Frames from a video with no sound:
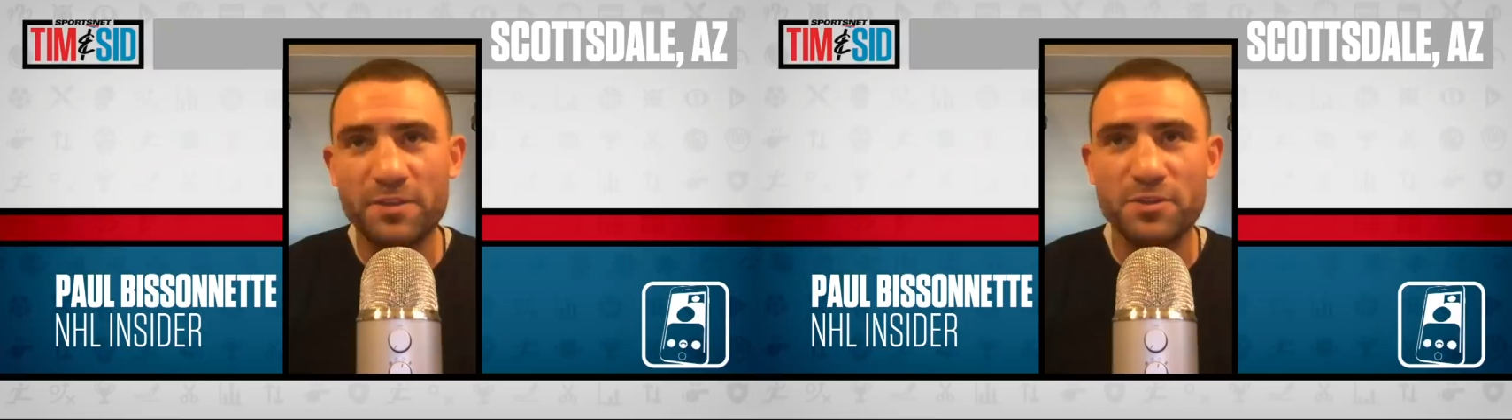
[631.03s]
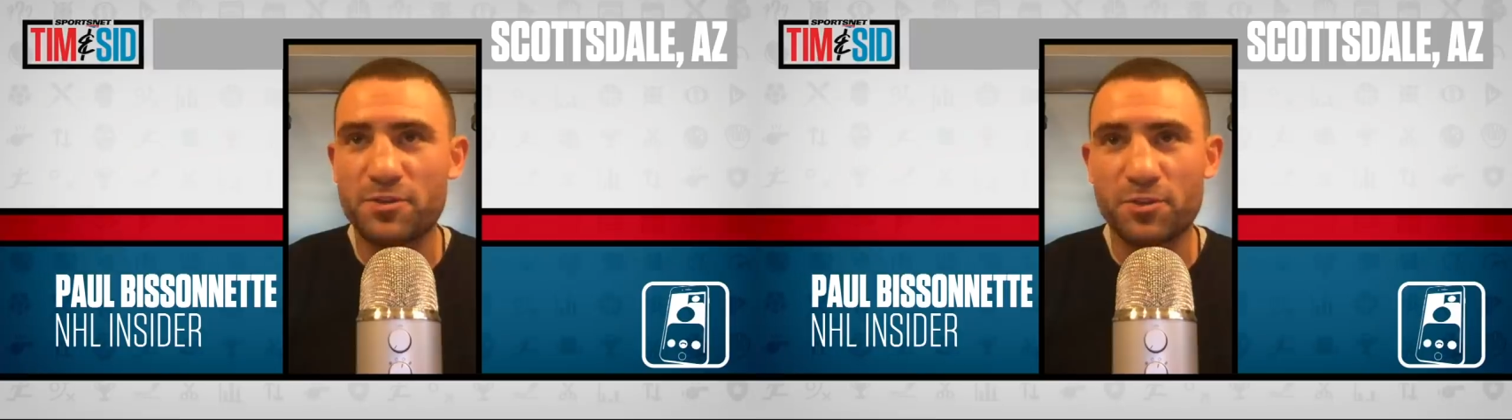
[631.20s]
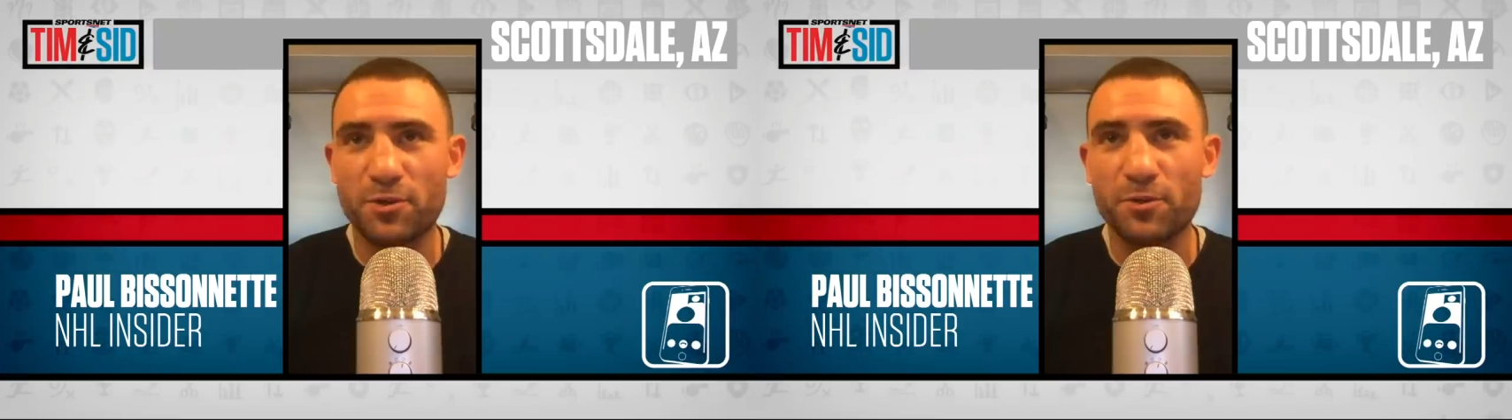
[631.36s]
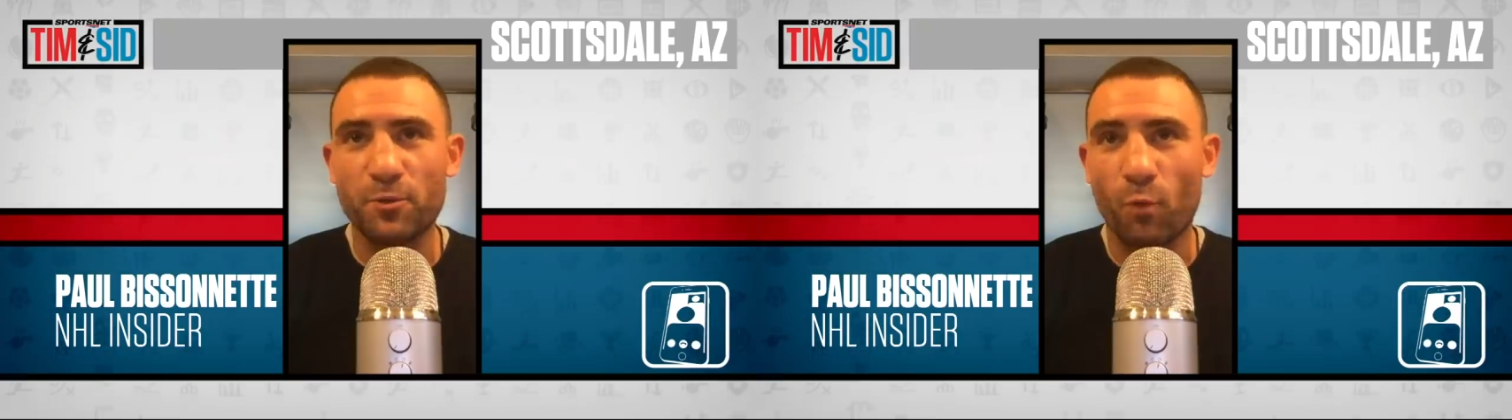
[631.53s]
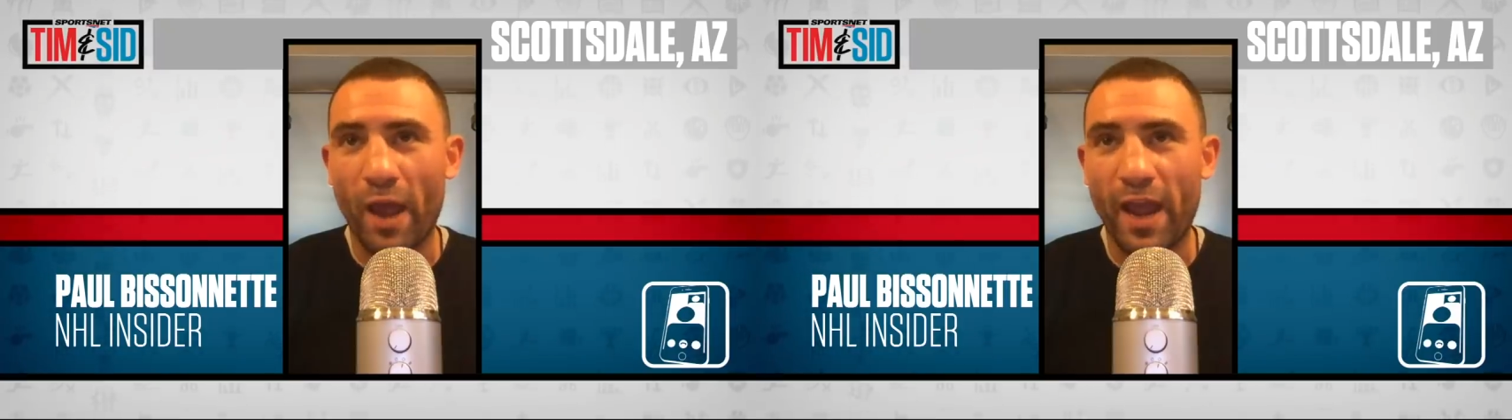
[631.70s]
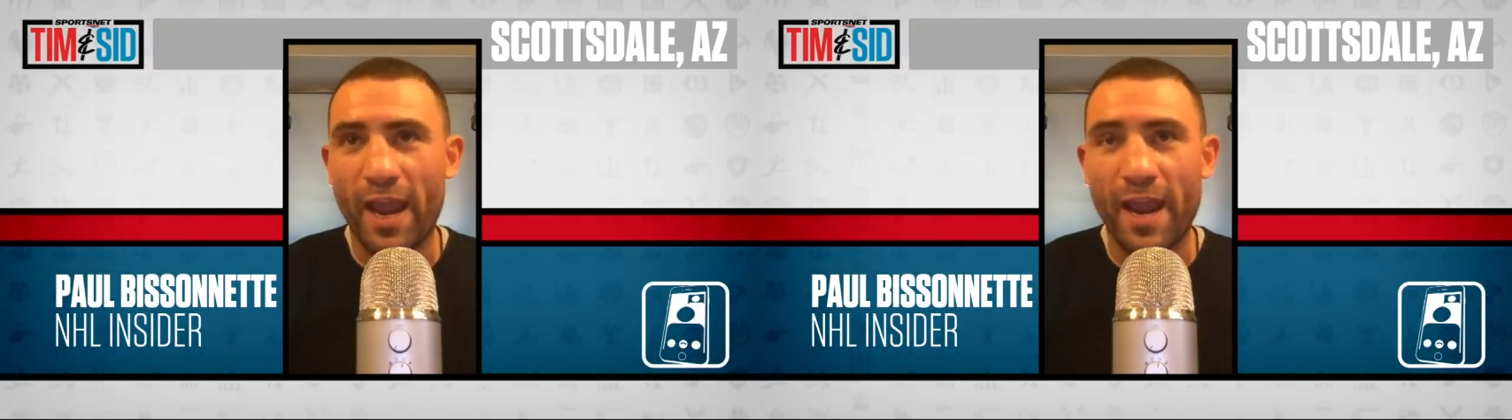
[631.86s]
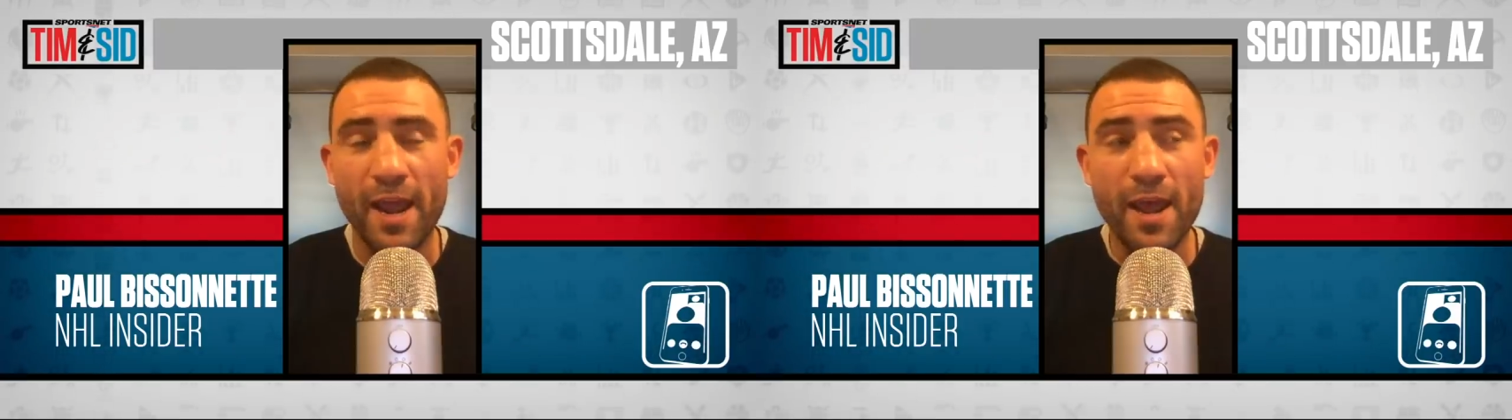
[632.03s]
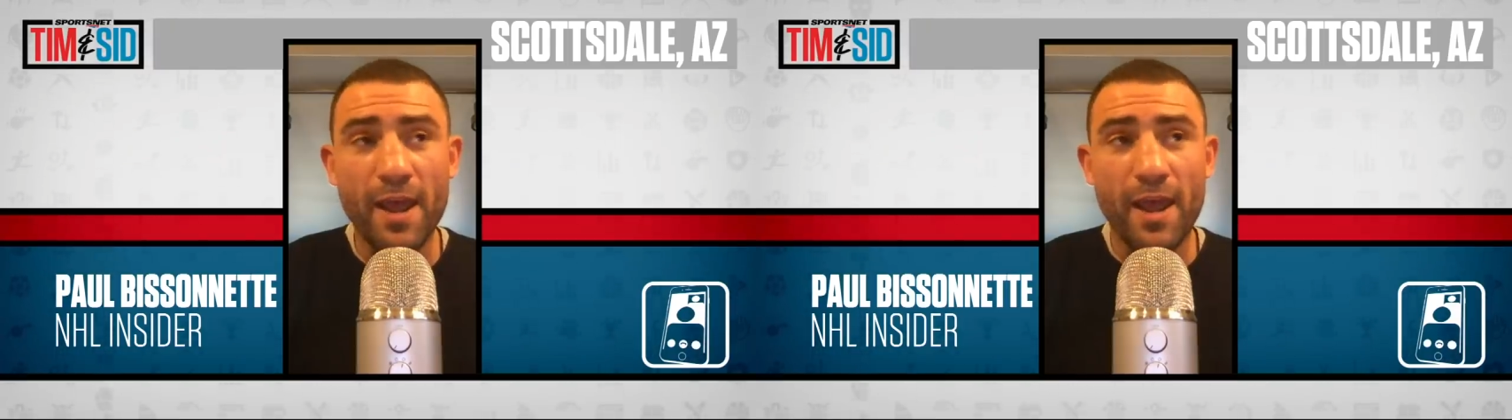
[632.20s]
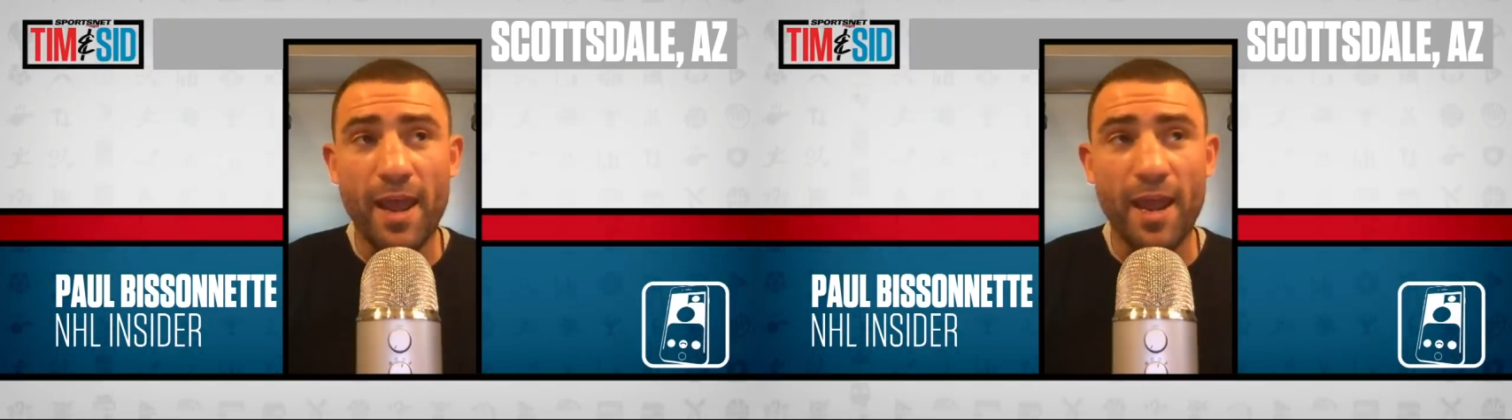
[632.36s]
a certain way.
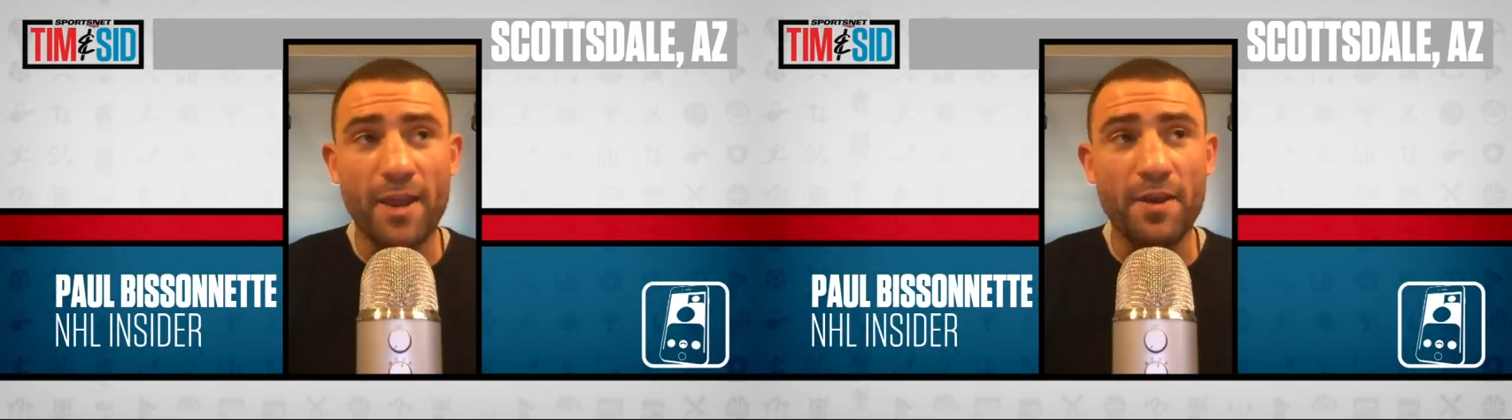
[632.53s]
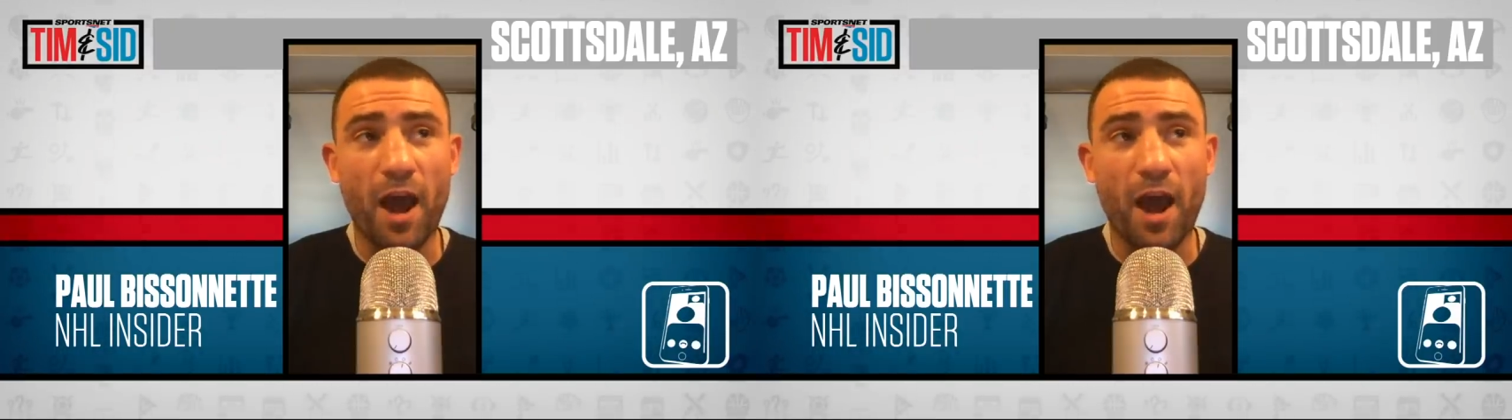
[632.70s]
And